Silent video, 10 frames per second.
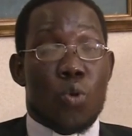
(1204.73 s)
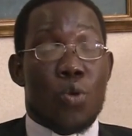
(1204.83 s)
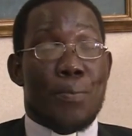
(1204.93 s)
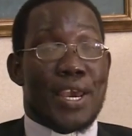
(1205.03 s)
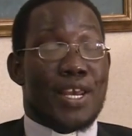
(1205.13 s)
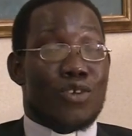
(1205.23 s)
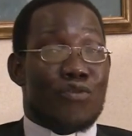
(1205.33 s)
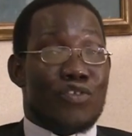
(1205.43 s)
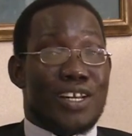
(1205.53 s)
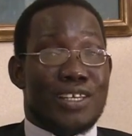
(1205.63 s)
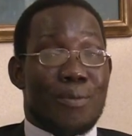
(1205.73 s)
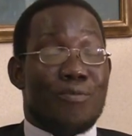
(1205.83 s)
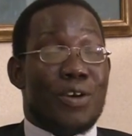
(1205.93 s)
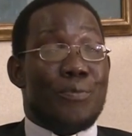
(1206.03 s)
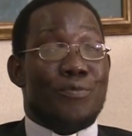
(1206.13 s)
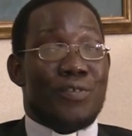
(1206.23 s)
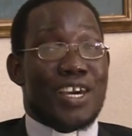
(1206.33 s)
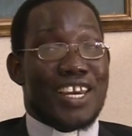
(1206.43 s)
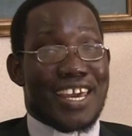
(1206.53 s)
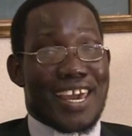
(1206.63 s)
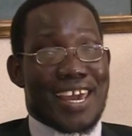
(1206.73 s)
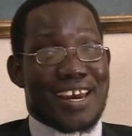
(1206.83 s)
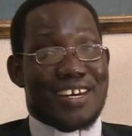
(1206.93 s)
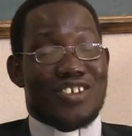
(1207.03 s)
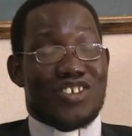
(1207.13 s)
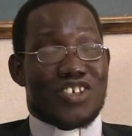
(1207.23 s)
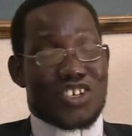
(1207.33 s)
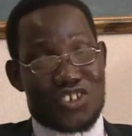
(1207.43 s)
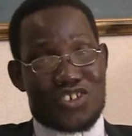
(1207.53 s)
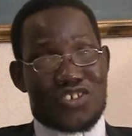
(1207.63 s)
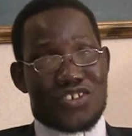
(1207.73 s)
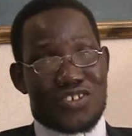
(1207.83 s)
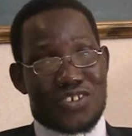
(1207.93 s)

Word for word: we begin to feel them from very early stage